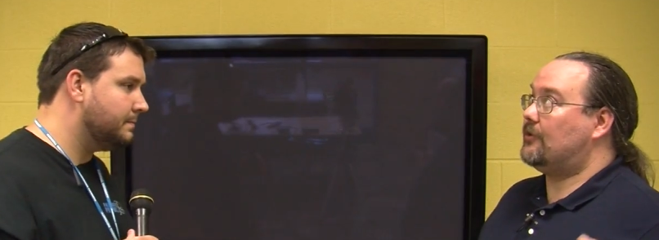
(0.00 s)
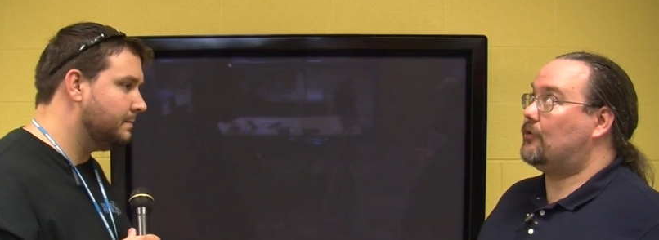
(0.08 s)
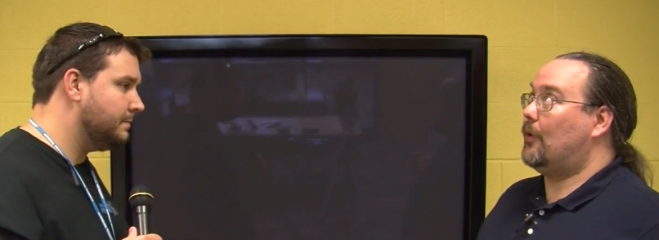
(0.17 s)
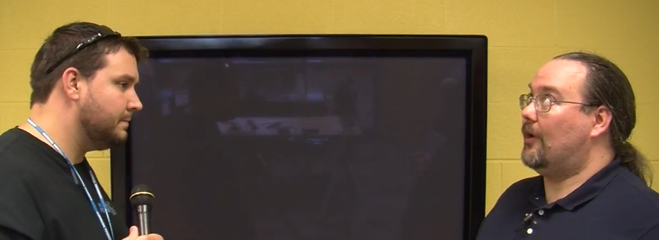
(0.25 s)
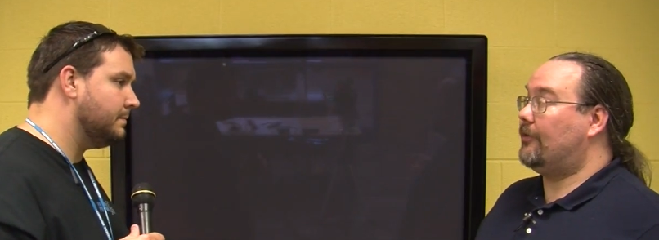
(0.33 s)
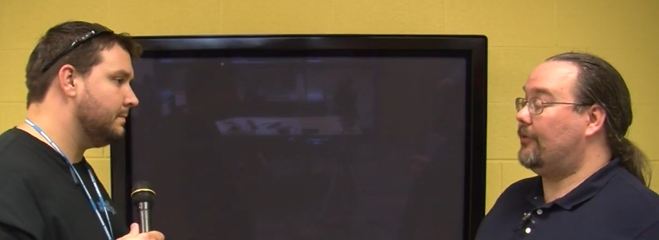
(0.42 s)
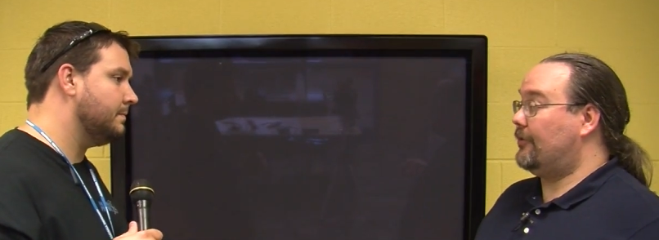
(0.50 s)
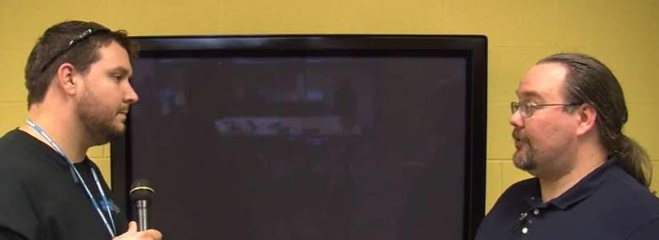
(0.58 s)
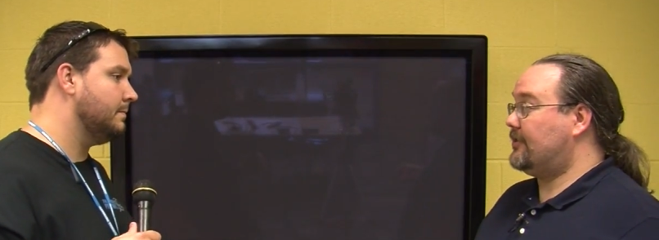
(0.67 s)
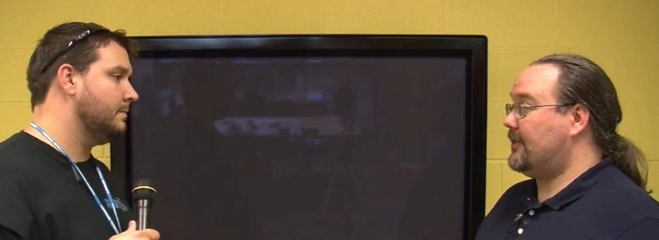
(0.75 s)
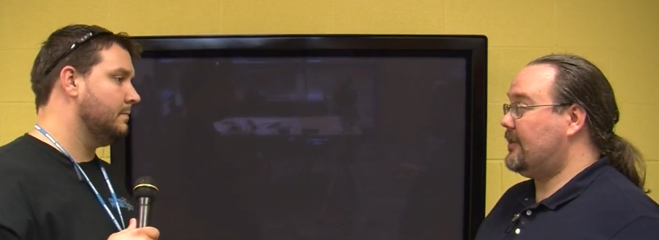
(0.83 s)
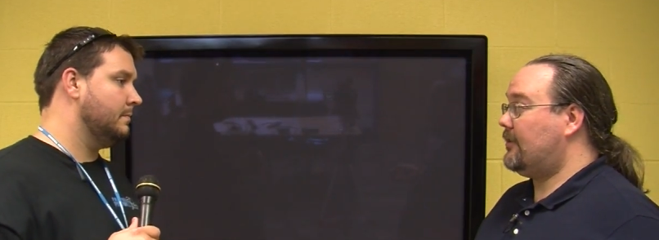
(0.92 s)
Speaker 1: the 12th and
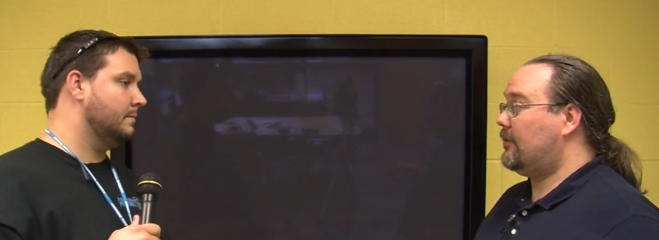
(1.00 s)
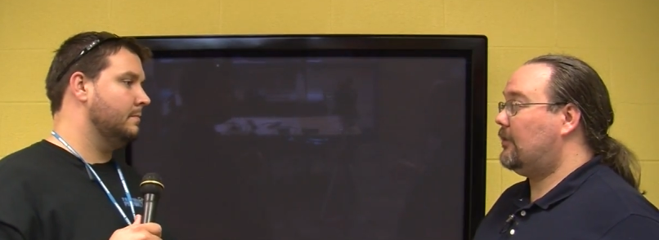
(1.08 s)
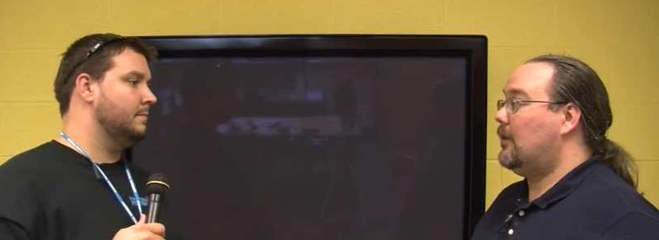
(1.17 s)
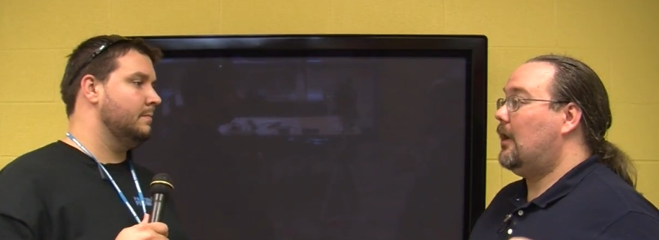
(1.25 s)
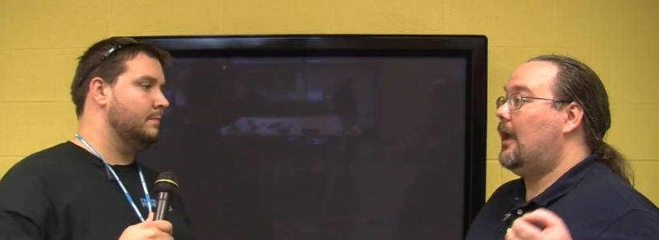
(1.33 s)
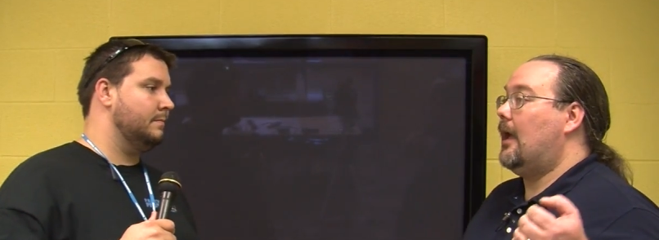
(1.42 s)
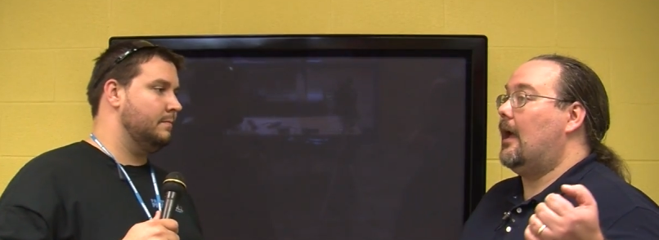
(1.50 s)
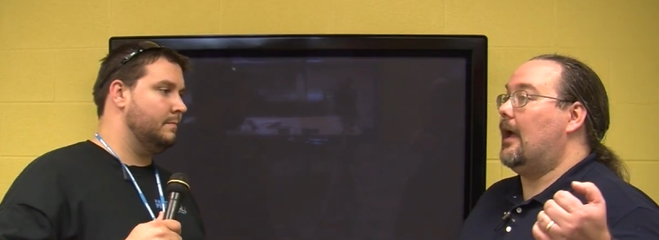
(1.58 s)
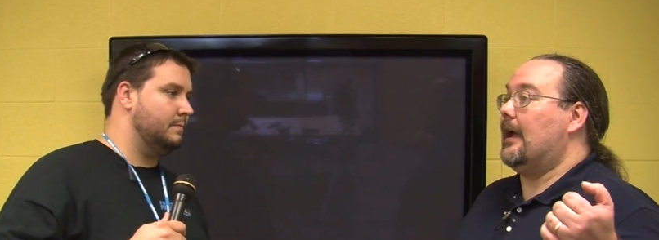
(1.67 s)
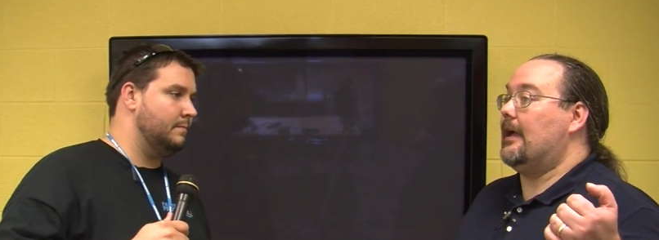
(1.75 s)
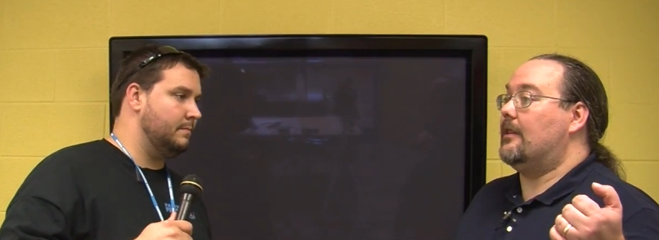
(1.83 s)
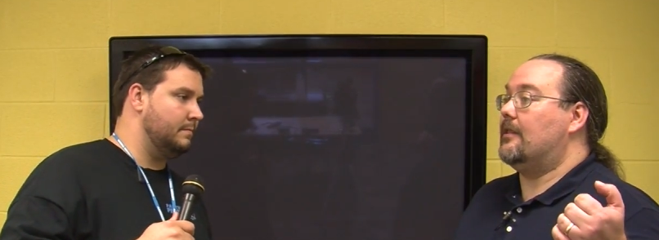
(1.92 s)
13th,
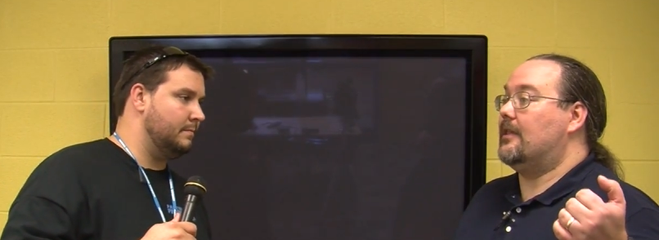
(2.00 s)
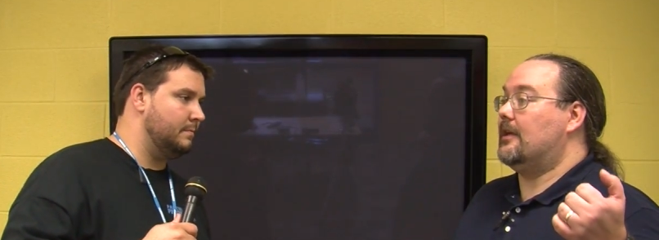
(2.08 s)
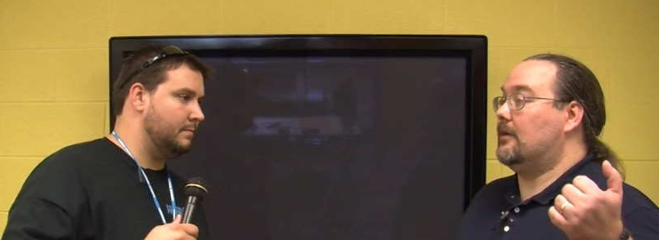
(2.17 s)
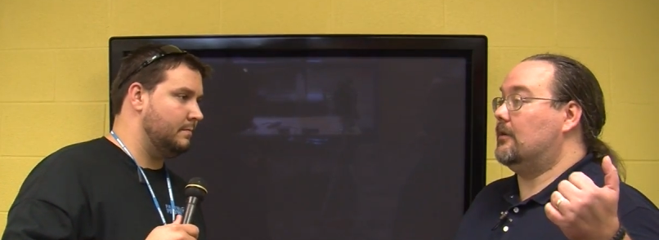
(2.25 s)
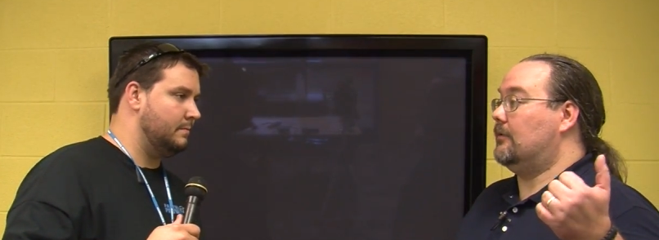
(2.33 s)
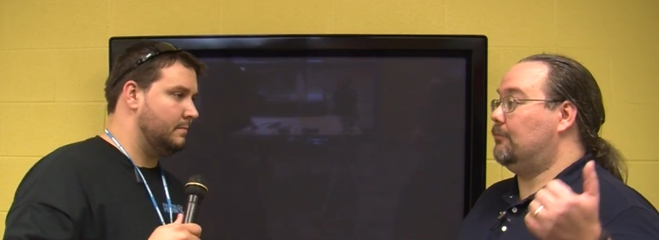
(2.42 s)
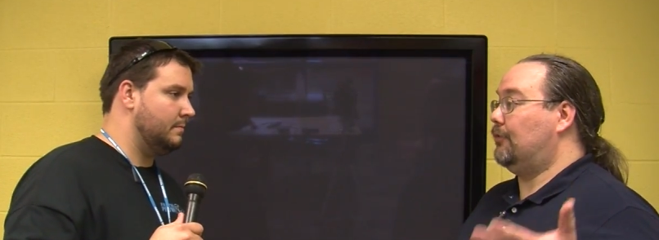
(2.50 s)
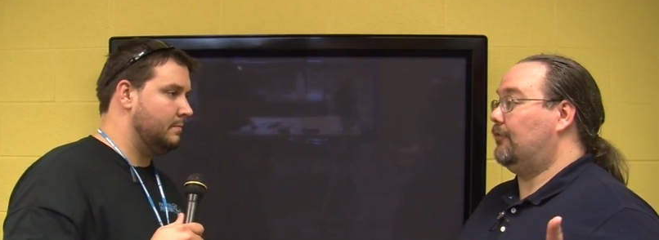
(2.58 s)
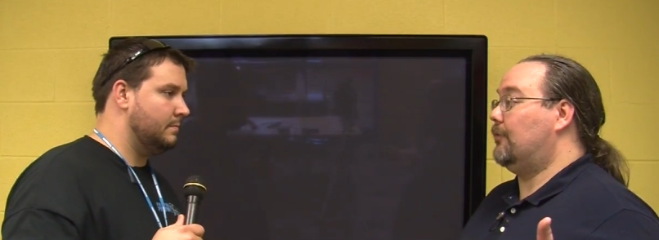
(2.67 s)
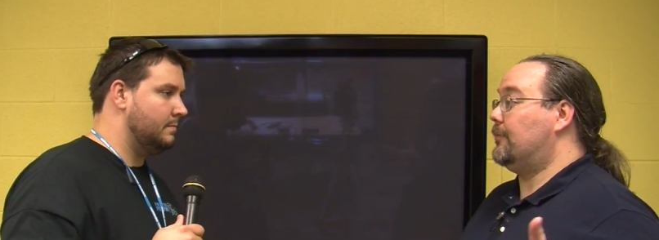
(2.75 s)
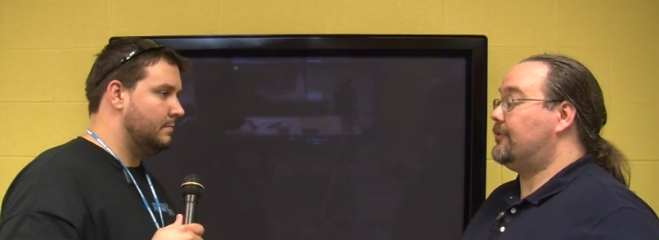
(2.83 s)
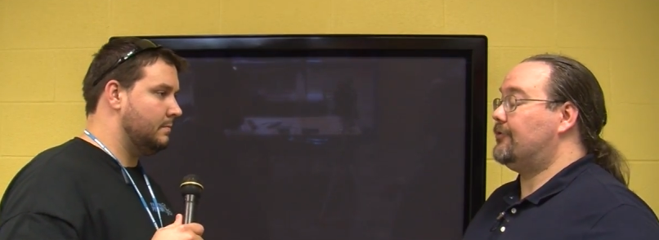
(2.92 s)
and then
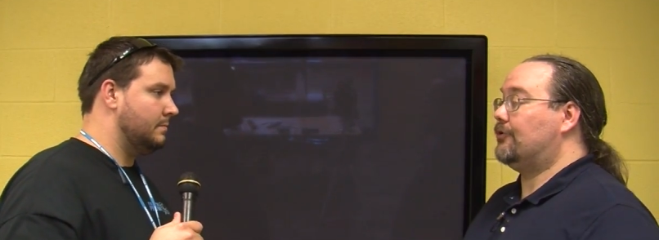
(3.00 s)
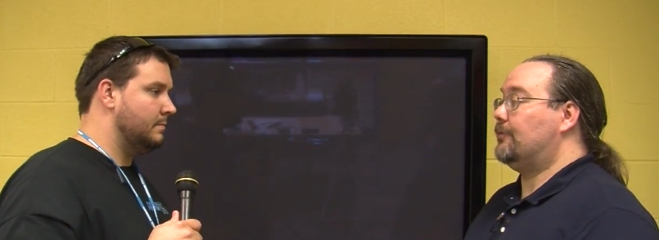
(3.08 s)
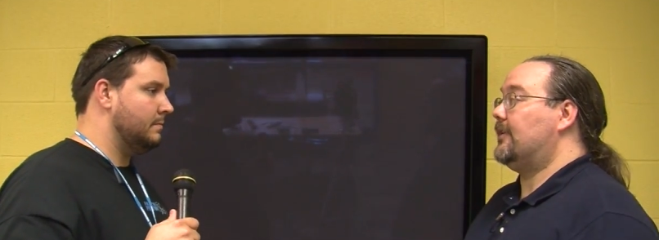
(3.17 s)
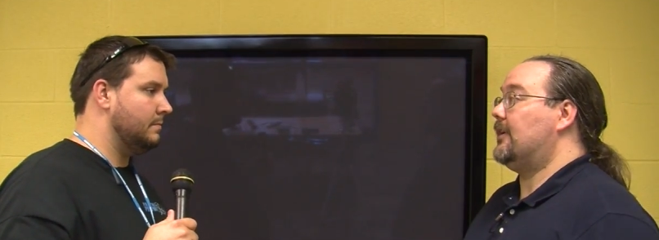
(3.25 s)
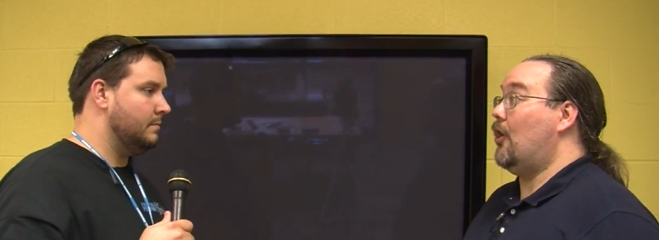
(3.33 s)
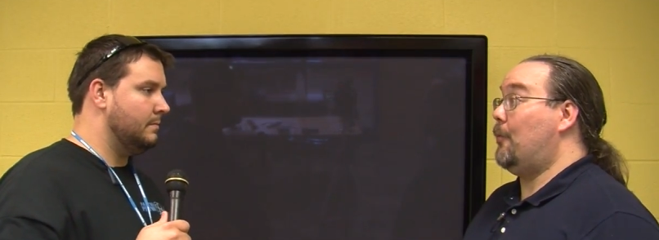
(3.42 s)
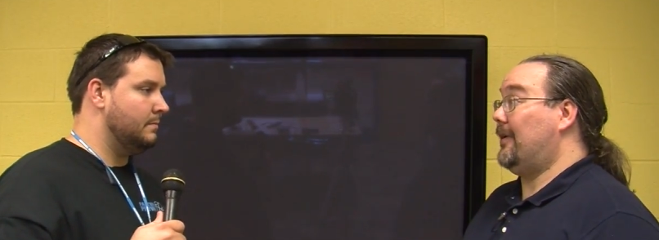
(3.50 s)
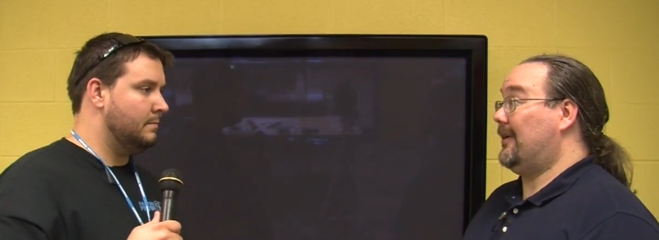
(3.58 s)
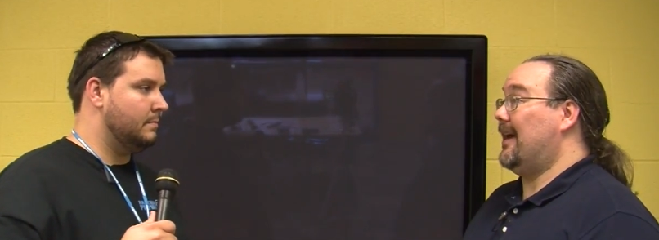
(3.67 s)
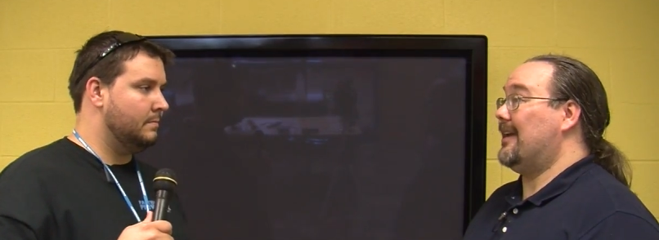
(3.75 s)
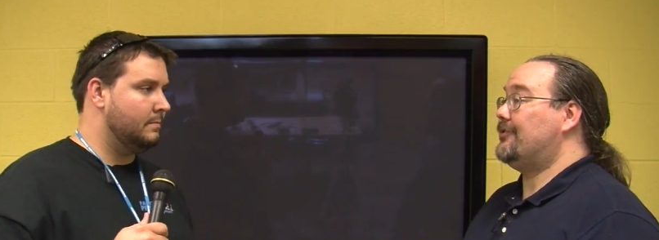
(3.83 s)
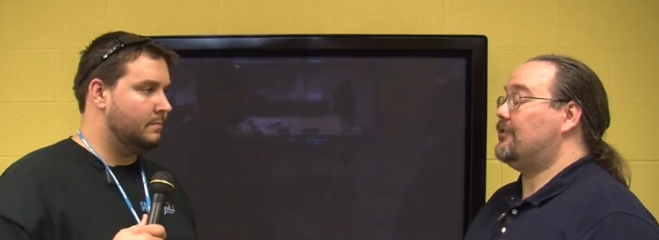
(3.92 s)
performances will be
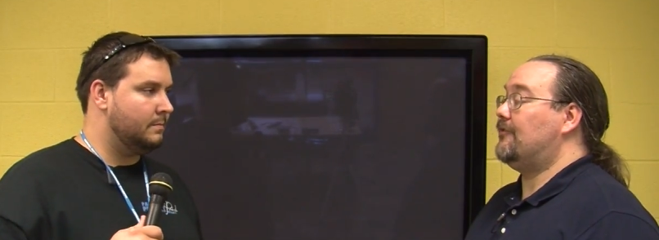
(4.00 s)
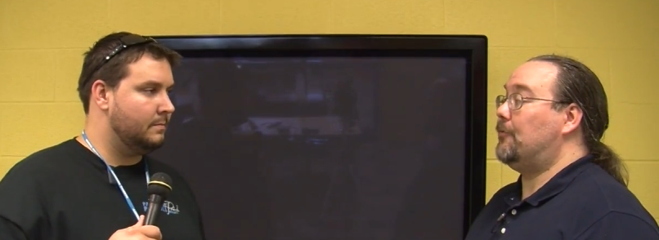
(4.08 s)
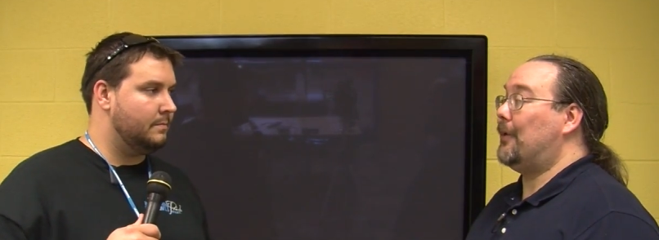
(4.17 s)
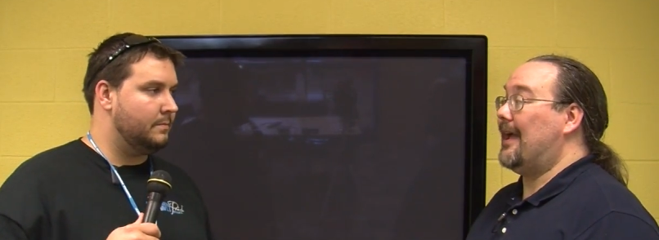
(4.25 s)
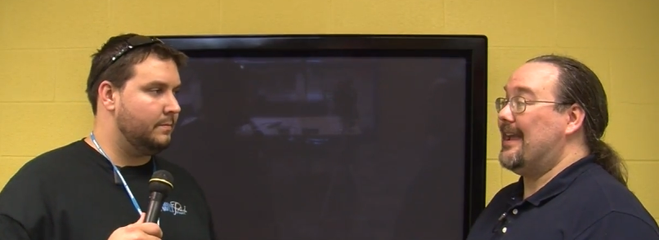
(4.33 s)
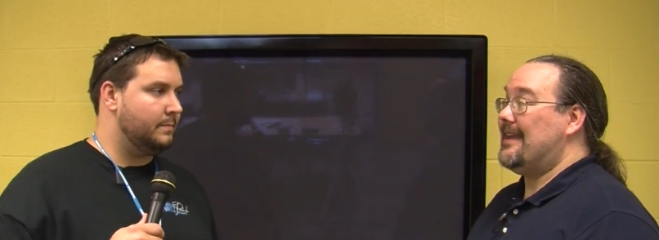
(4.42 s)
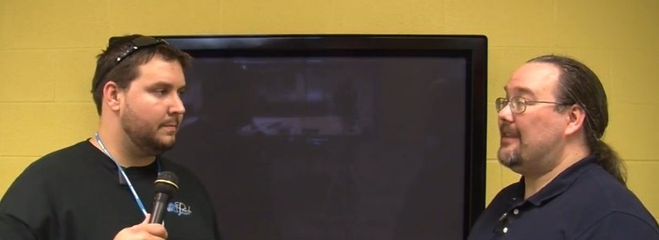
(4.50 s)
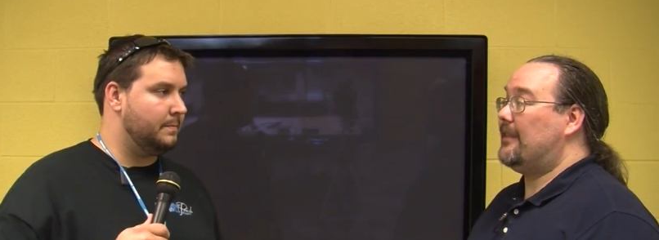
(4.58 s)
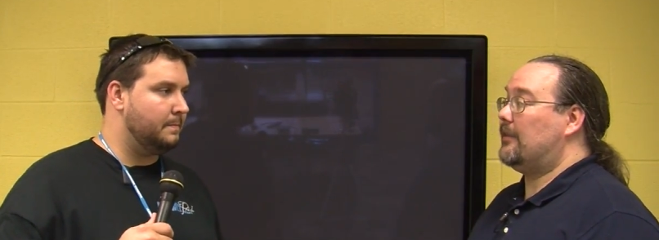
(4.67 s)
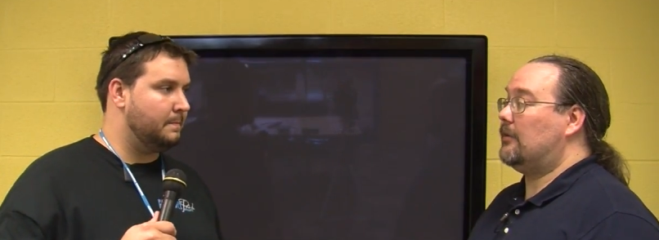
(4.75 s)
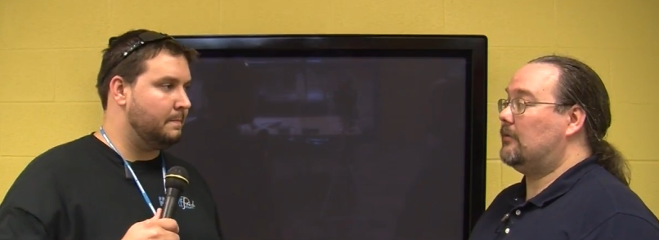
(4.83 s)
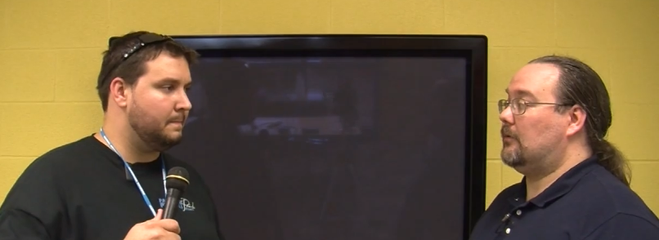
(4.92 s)
opening night is November
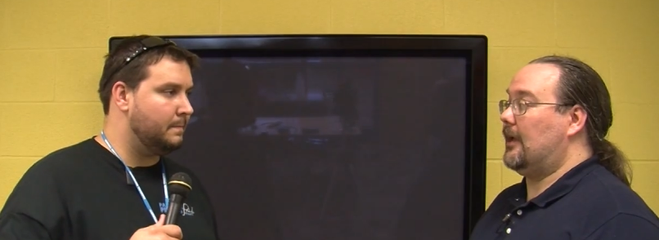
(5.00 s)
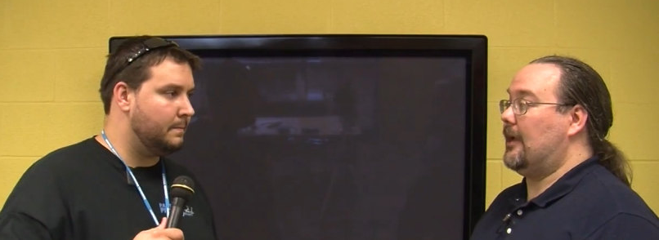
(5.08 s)
8th